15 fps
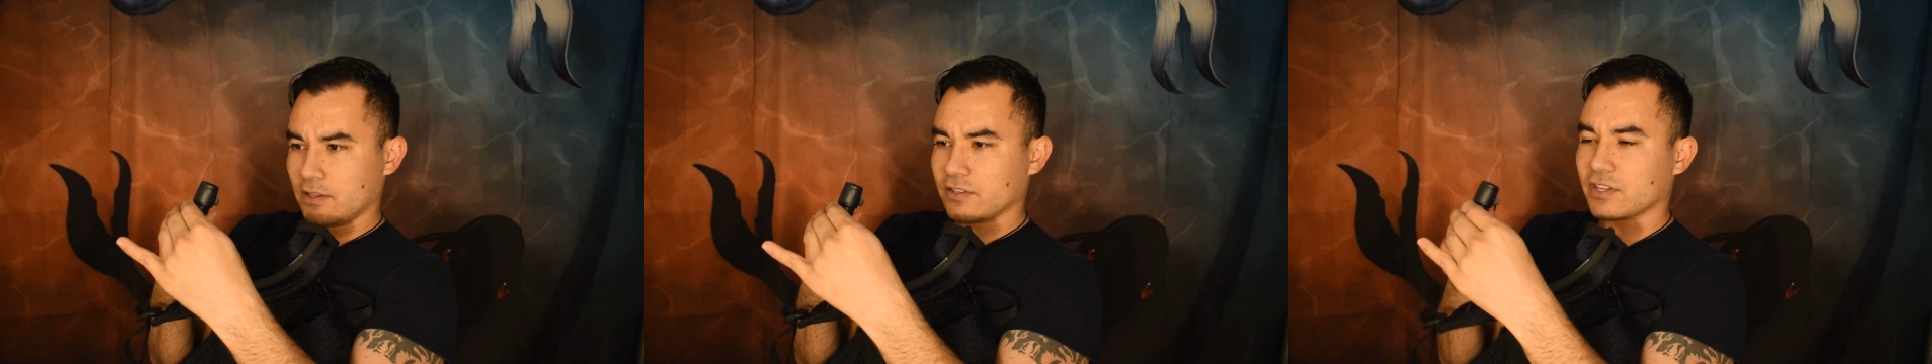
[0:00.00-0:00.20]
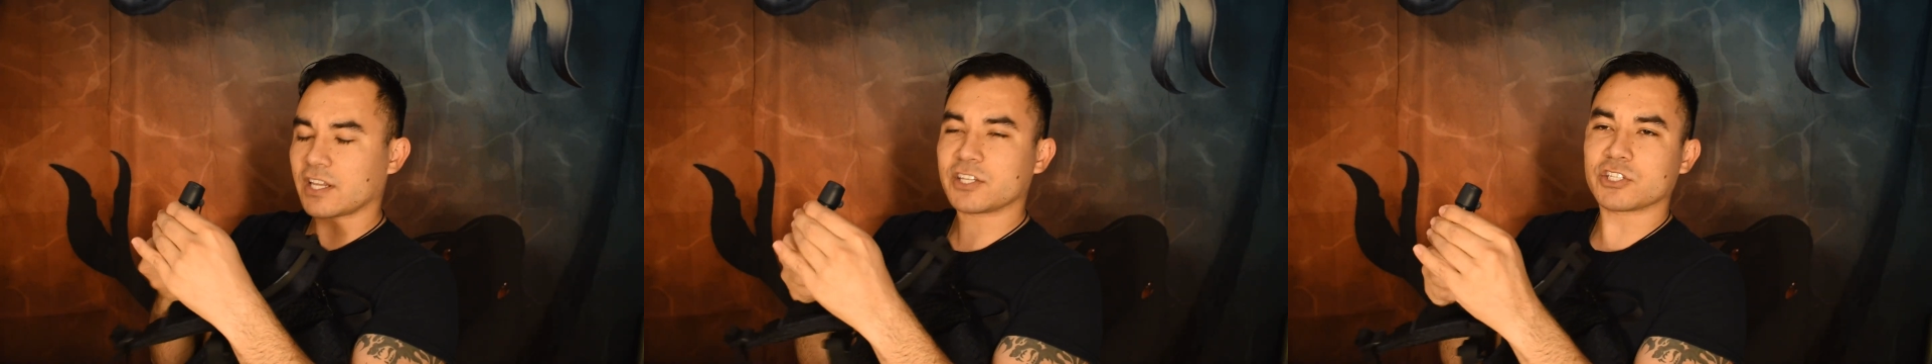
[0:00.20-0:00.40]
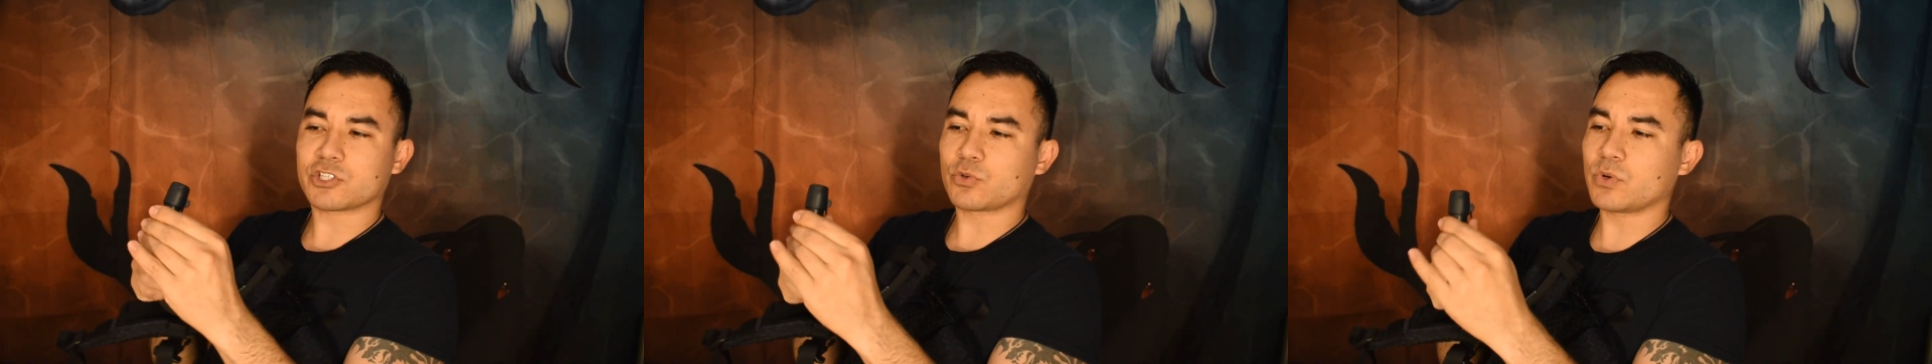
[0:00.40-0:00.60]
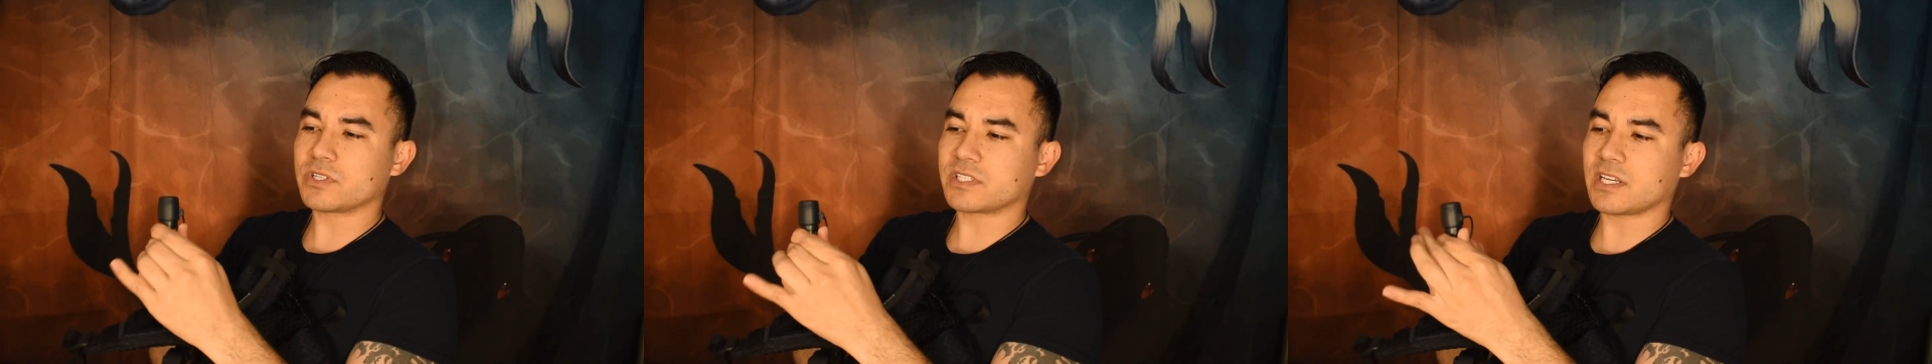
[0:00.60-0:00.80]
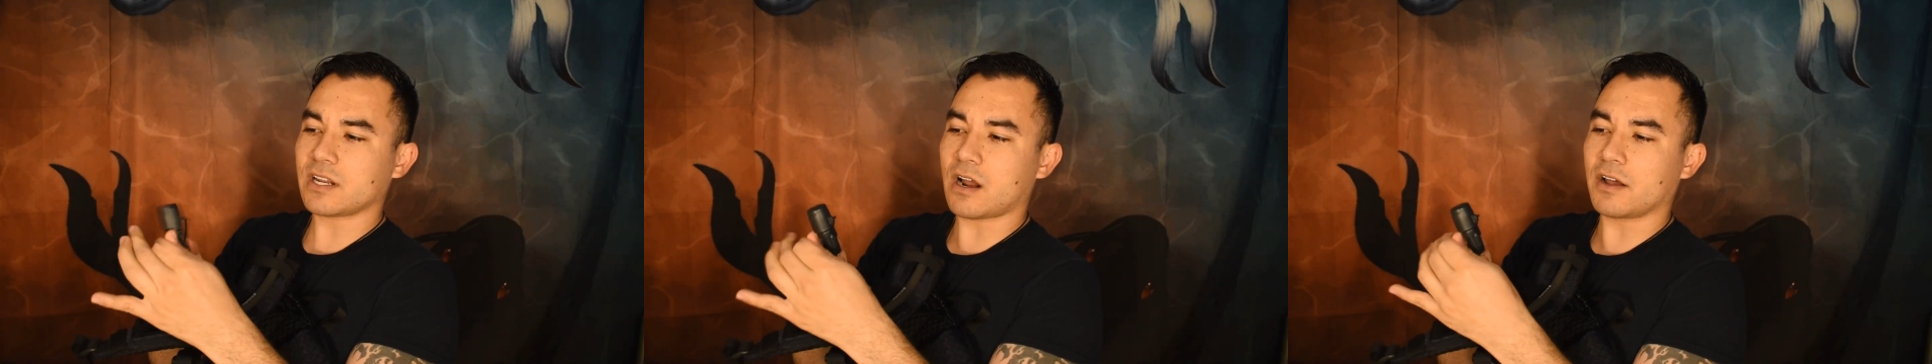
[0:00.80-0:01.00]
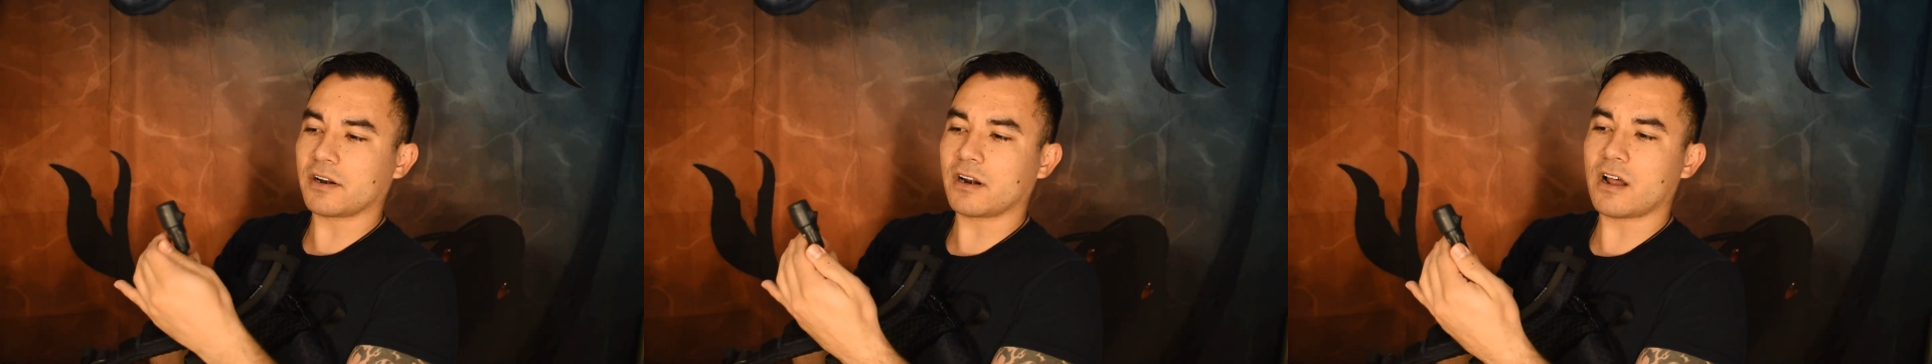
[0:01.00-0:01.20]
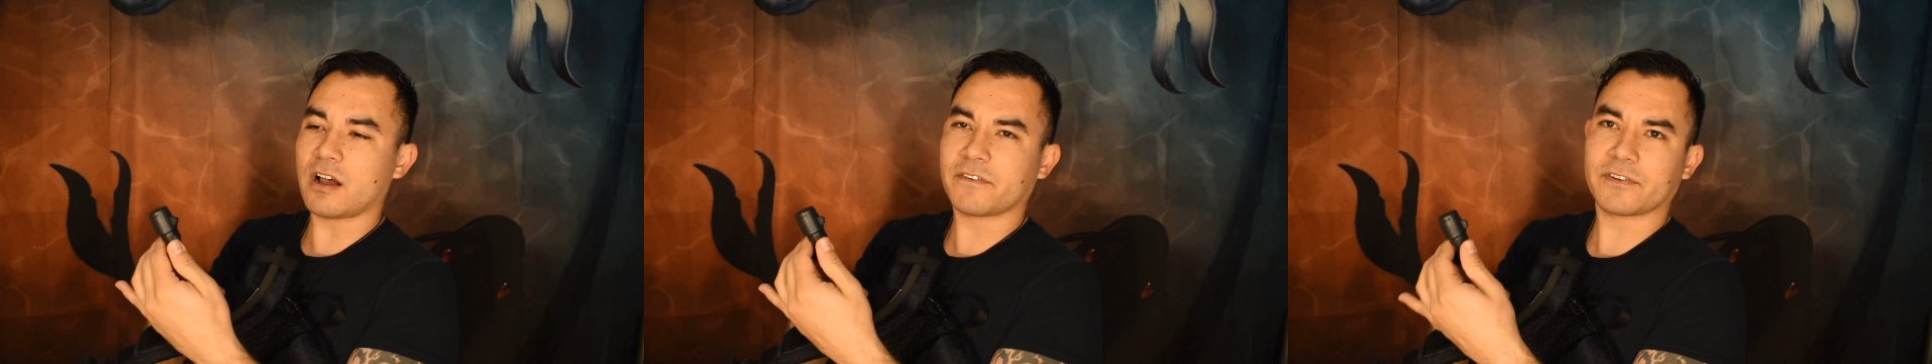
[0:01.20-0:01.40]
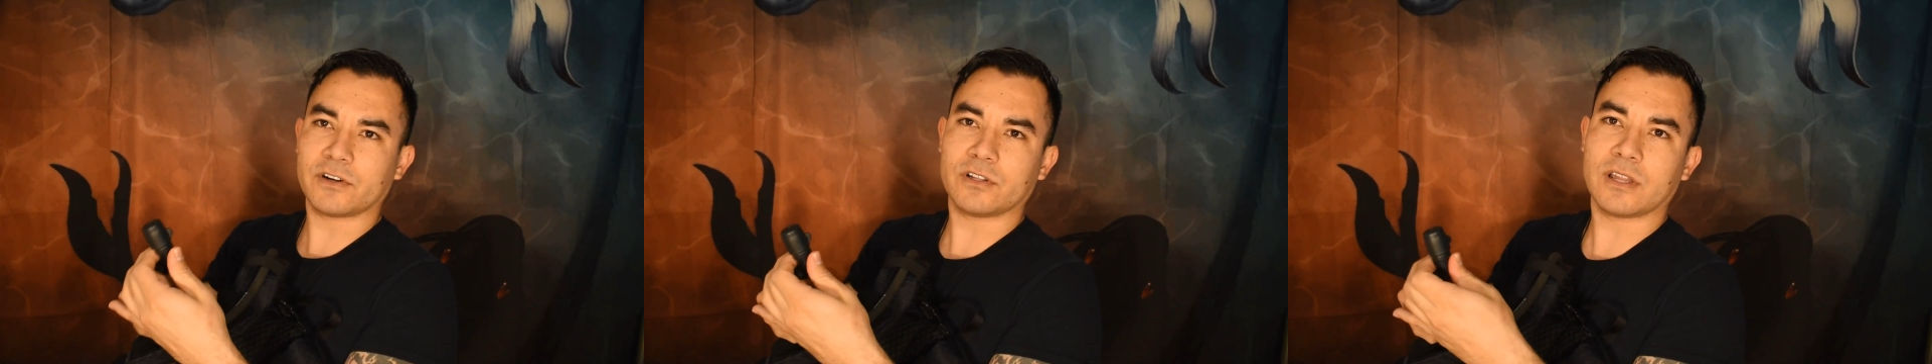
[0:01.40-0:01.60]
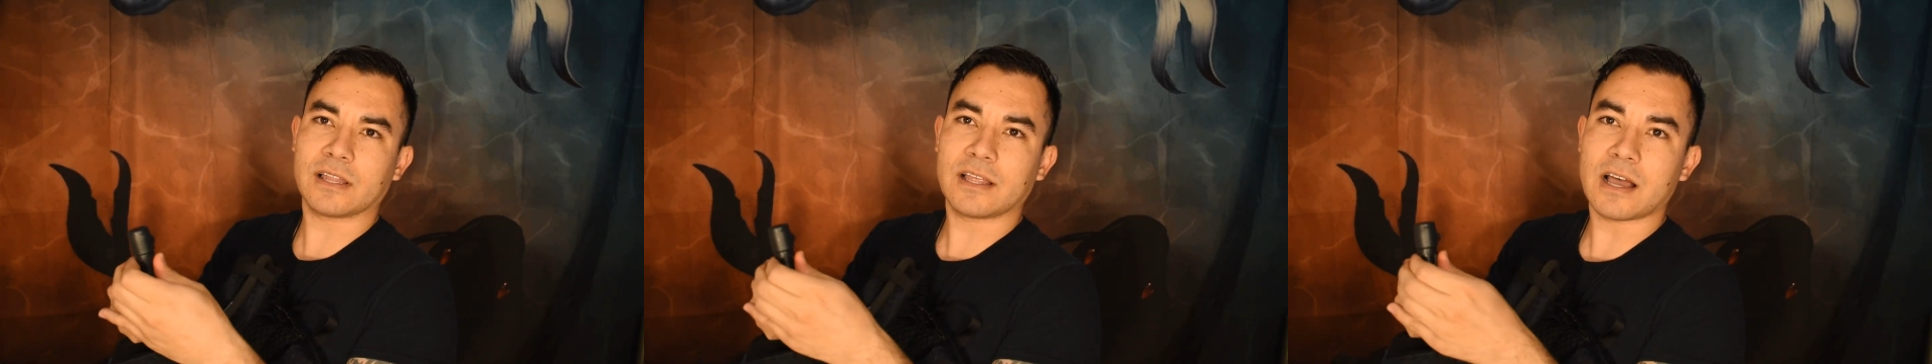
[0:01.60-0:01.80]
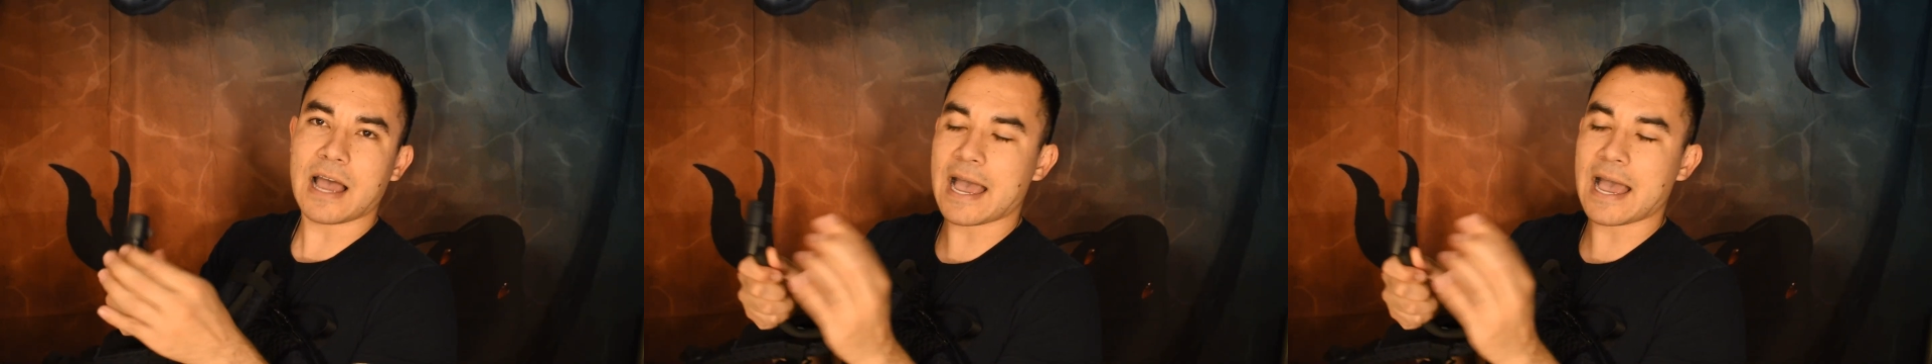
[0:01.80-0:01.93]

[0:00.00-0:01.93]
Gotta just twist it on and off. It'll